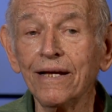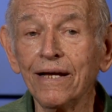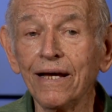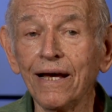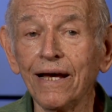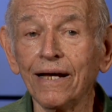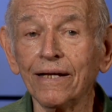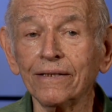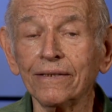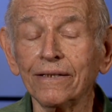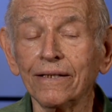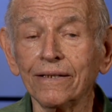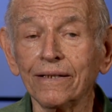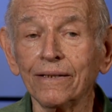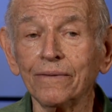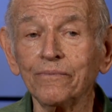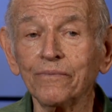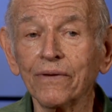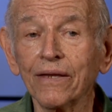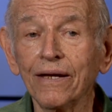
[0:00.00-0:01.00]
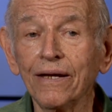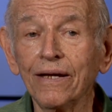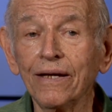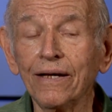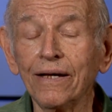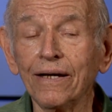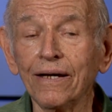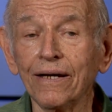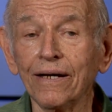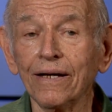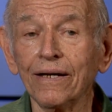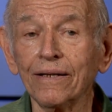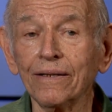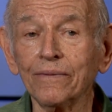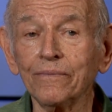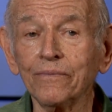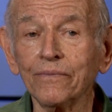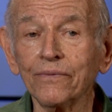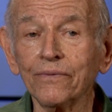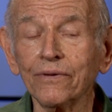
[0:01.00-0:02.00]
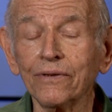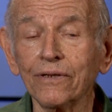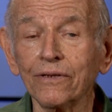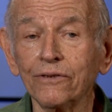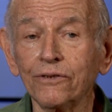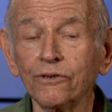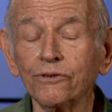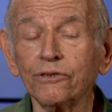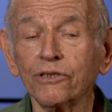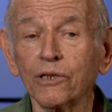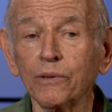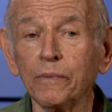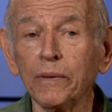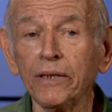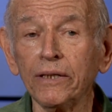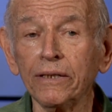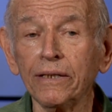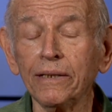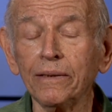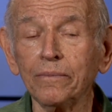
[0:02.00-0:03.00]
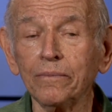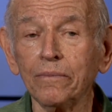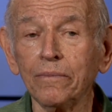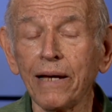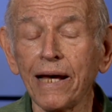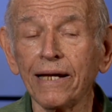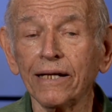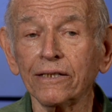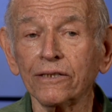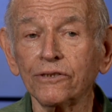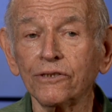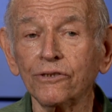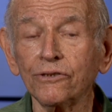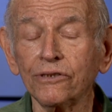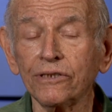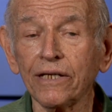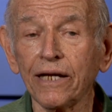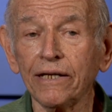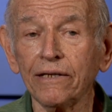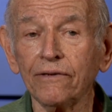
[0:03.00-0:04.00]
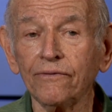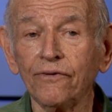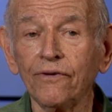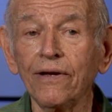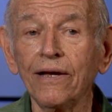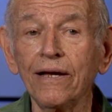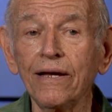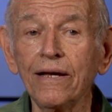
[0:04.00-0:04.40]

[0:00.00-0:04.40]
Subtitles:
and the Jewish community managed to save